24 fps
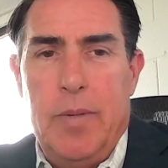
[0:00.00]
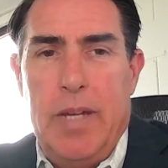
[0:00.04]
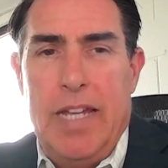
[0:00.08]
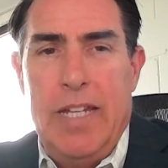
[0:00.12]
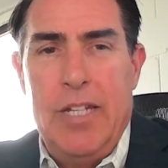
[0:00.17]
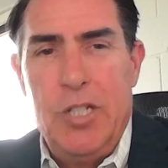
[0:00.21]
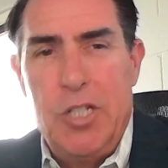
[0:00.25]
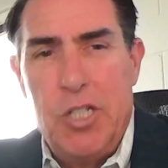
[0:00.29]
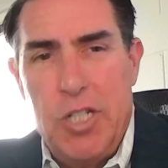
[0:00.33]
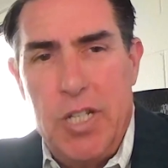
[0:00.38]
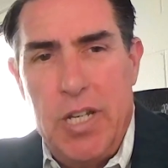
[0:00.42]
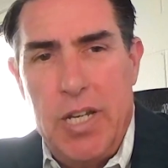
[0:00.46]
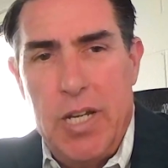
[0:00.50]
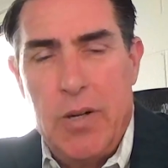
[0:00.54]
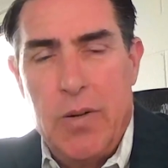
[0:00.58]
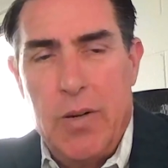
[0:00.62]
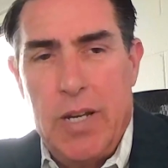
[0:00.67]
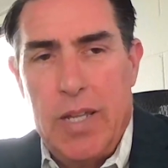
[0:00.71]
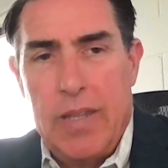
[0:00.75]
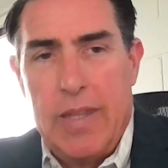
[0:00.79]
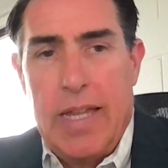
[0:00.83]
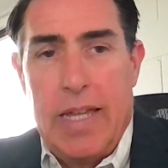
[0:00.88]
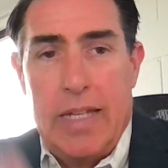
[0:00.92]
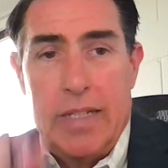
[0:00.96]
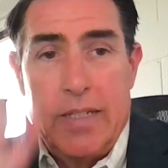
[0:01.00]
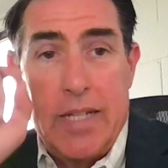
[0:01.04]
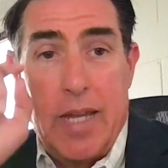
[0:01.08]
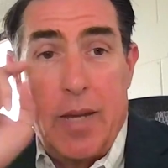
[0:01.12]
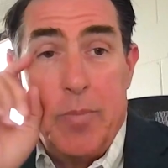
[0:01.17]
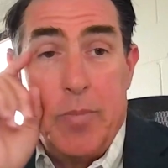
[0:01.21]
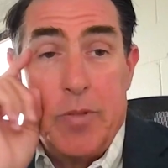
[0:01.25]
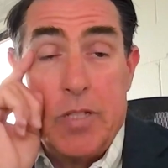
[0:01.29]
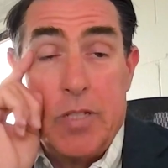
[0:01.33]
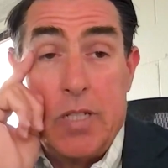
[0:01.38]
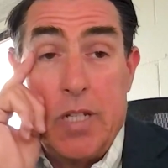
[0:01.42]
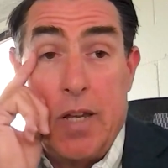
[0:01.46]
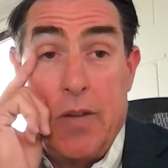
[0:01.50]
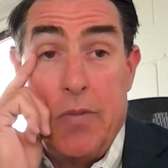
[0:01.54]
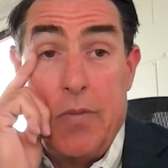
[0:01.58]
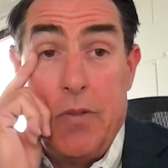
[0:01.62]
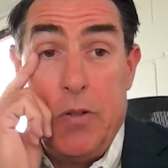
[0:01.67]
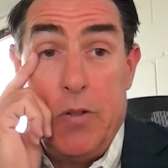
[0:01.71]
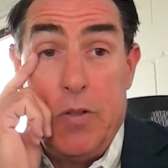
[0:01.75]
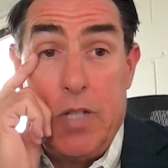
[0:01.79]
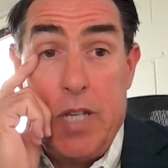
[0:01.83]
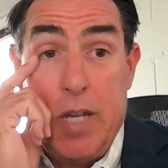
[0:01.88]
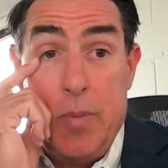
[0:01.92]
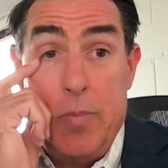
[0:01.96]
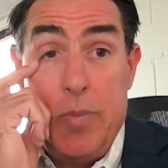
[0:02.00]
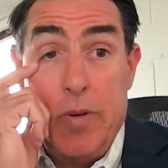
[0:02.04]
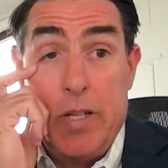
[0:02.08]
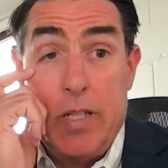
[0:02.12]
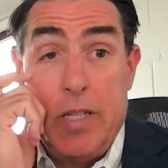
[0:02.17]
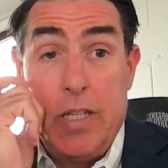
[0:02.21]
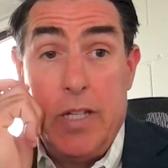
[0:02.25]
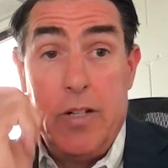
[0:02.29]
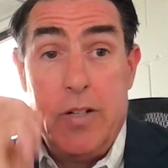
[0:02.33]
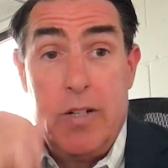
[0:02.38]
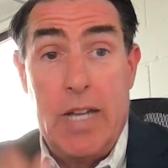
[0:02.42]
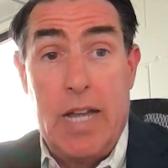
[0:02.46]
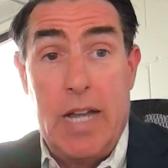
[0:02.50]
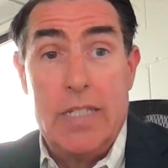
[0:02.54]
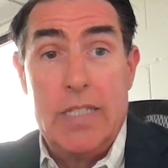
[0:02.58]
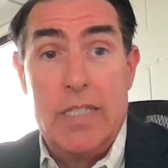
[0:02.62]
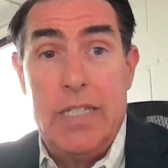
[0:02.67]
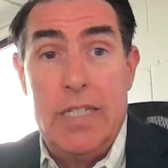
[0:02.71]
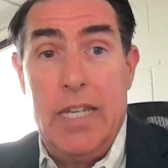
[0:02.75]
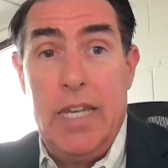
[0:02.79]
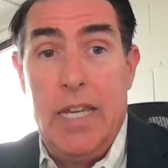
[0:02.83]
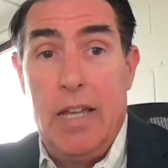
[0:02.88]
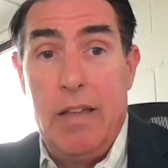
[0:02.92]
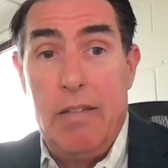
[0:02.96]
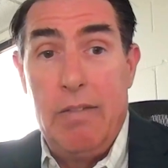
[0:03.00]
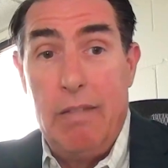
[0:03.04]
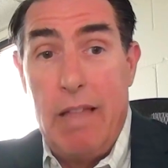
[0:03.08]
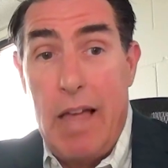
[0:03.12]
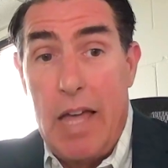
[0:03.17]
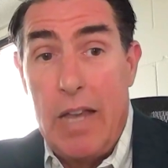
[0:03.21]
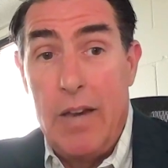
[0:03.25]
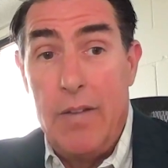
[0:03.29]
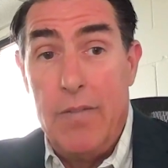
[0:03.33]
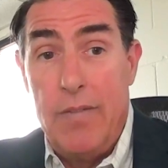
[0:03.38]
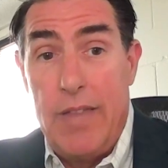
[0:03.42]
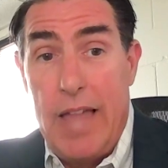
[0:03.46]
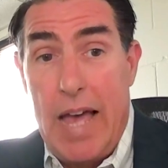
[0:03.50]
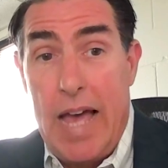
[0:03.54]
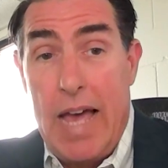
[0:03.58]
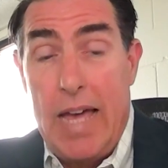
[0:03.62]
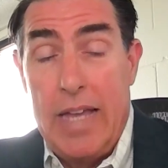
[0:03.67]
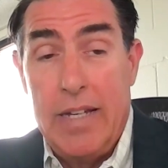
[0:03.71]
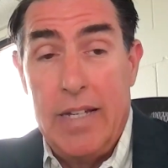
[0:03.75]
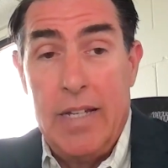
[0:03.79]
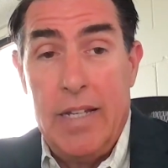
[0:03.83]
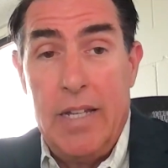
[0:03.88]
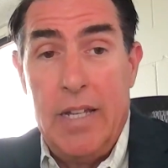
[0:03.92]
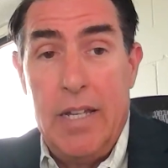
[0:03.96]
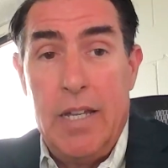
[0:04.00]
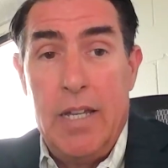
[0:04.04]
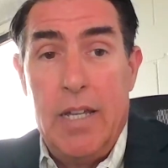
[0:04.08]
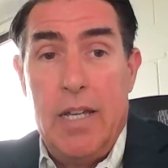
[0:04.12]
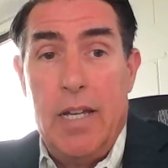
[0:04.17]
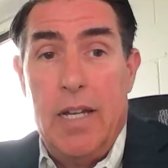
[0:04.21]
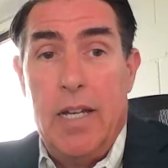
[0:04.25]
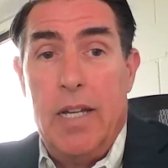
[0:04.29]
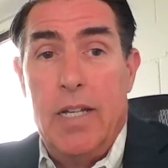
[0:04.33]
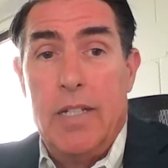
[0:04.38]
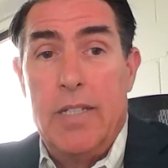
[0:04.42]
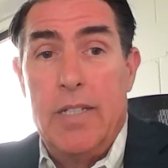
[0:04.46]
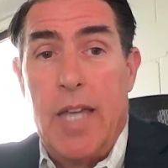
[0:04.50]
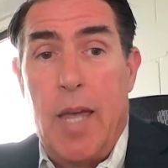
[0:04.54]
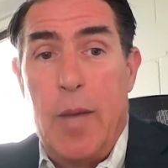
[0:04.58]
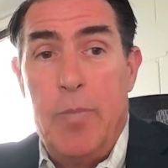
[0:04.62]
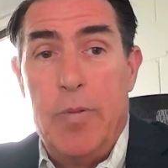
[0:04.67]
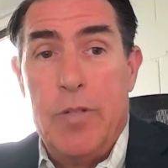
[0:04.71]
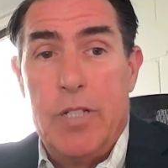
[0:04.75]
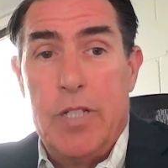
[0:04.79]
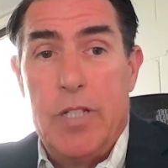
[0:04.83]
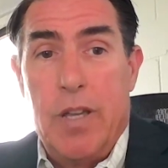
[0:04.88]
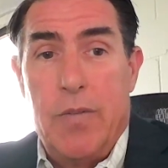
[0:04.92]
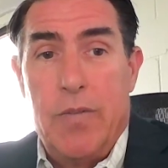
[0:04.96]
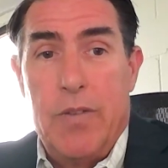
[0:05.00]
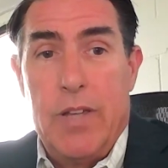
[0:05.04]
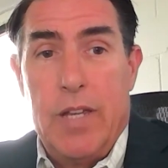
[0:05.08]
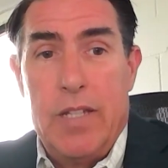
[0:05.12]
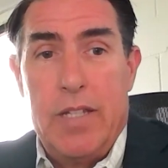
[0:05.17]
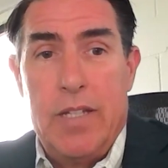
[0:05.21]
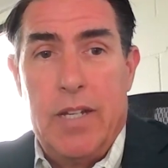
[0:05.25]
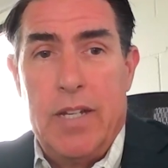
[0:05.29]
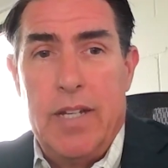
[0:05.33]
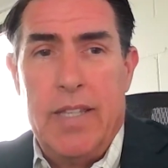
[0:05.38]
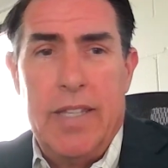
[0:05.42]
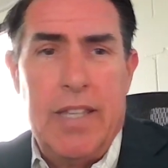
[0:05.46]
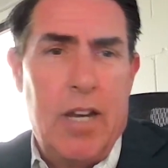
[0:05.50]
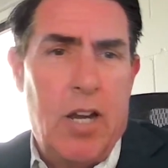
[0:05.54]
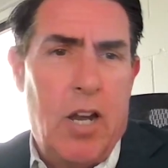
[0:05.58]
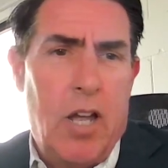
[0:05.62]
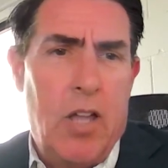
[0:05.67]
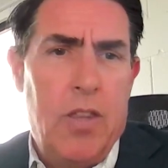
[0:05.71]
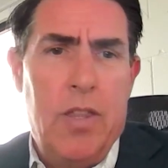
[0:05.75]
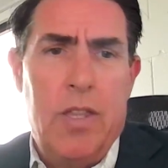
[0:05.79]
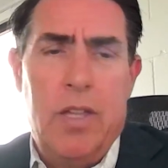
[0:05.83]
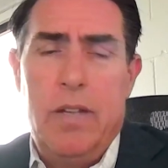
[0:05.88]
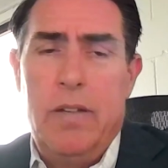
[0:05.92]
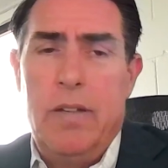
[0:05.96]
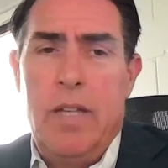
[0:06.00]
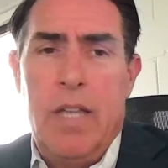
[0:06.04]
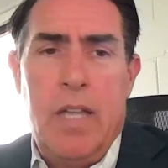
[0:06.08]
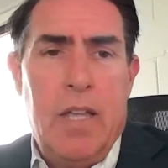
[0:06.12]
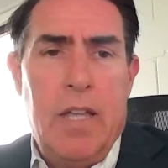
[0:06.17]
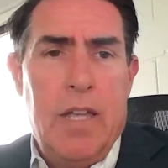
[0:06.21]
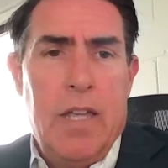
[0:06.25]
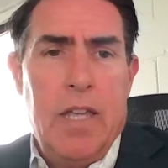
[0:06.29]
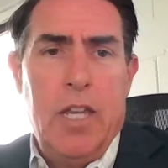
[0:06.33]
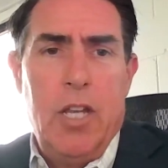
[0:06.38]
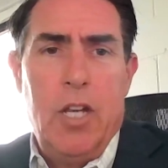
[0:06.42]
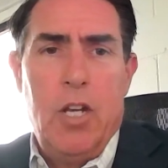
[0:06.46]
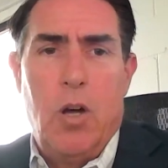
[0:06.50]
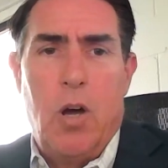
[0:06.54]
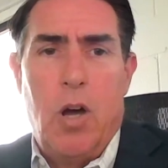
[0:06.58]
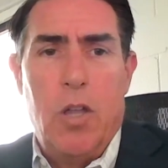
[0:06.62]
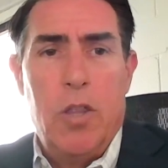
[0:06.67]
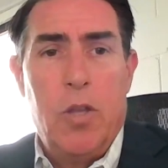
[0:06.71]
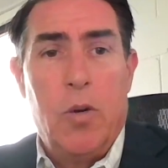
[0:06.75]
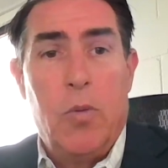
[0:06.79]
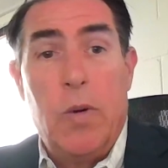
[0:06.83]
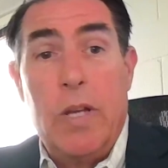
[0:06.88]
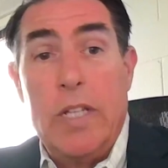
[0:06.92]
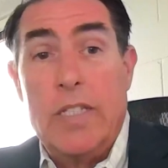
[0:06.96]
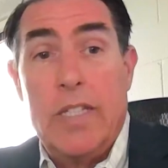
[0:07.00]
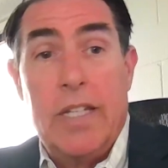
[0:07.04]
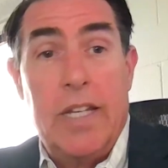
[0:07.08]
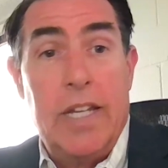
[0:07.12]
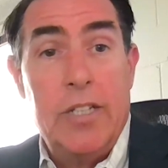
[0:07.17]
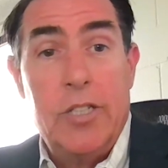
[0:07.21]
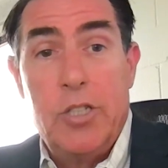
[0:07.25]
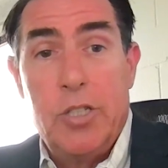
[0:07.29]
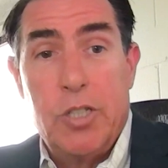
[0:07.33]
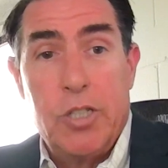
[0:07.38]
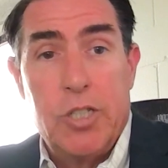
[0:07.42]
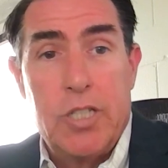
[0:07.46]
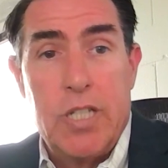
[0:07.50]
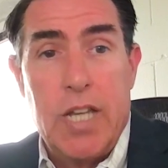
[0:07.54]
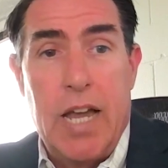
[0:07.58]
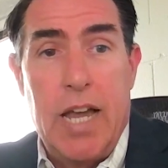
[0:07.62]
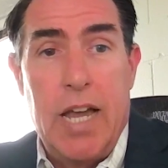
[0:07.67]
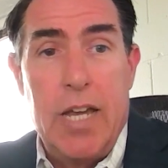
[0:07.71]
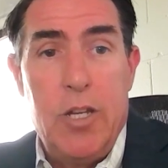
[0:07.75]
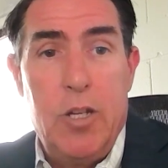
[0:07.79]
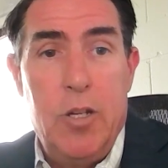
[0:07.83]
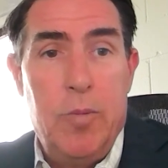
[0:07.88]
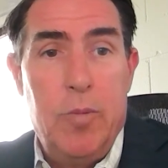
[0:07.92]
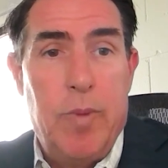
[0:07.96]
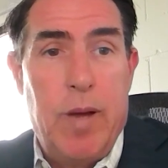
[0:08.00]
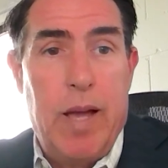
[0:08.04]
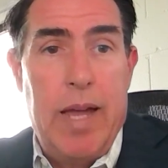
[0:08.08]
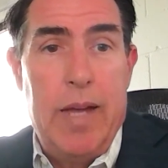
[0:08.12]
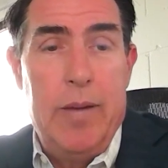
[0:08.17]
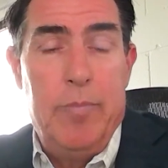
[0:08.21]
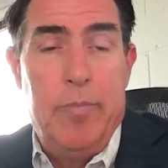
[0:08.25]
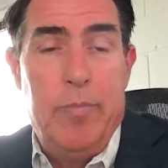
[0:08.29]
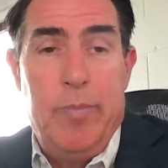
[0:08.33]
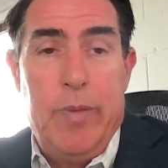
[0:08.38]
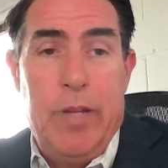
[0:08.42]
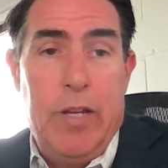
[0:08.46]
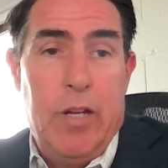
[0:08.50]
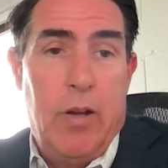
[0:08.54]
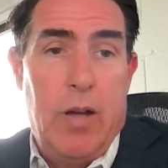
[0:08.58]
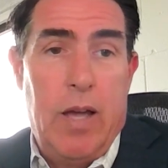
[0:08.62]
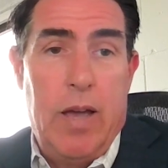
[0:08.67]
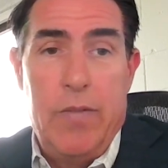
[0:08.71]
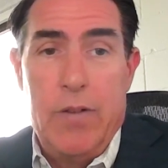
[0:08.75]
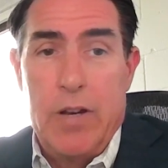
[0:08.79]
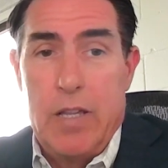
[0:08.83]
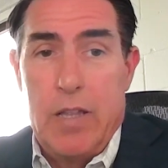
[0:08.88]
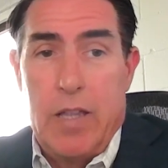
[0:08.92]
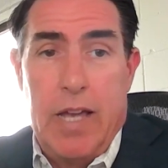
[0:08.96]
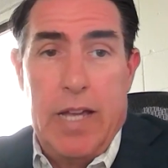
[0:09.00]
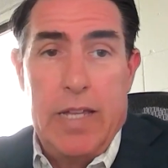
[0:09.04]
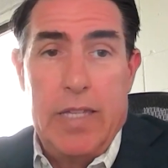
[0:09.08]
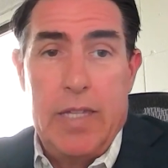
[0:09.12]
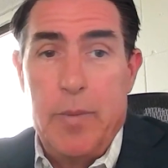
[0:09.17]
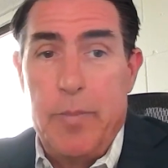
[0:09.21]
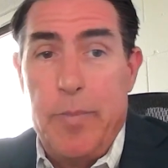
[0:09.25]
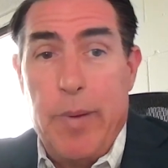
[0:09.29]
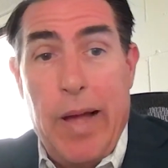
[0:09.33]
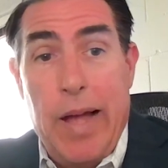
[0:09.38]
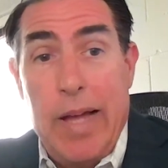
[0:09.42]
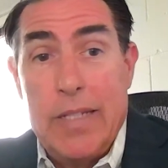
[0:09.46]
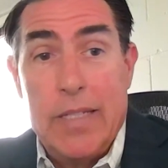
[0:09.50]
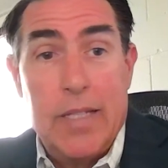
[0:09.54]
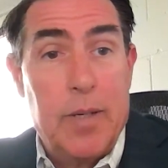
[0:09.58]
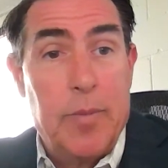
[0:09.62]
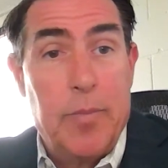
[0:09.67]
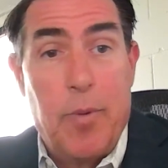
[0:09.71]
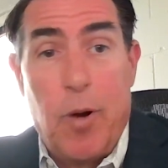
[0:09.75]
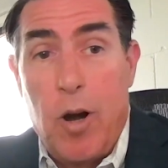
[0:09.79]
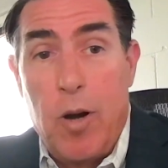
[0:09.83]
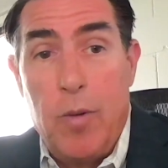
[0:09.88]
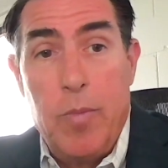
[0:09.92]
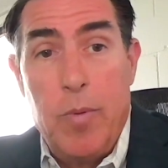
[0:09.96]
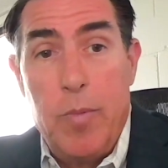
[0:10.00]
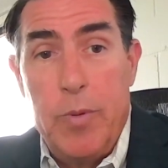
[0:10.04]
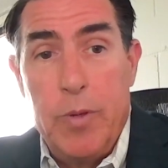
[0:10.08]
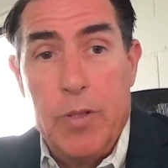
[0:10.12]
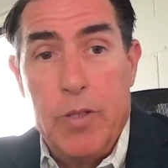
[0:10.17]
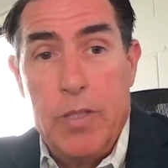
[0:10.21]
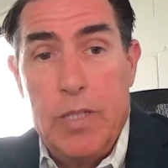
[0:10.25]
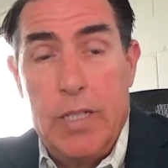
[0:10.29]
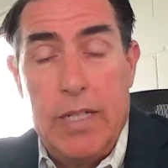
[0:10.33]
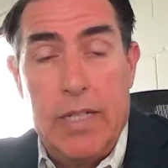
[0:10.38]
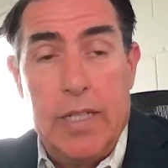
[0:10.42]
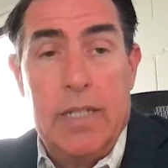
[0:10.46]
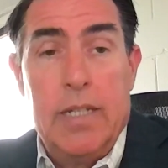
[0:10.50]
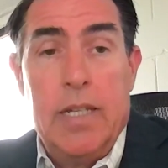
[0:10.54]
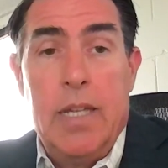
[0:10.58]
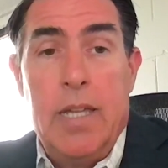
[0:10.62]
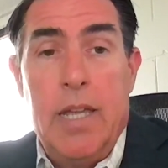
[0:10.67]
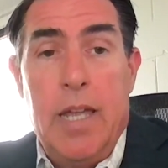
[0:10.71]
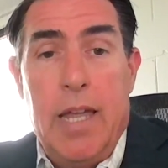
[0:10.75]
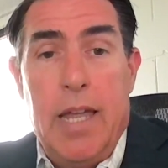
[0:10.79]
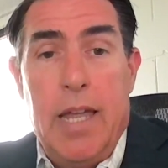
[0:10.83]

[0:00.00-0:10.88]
engineering, that type of stuff. You typically are not seeing a lot of that type of stuff get done. And then on the residential side, you might, have a client that buys an apartment building,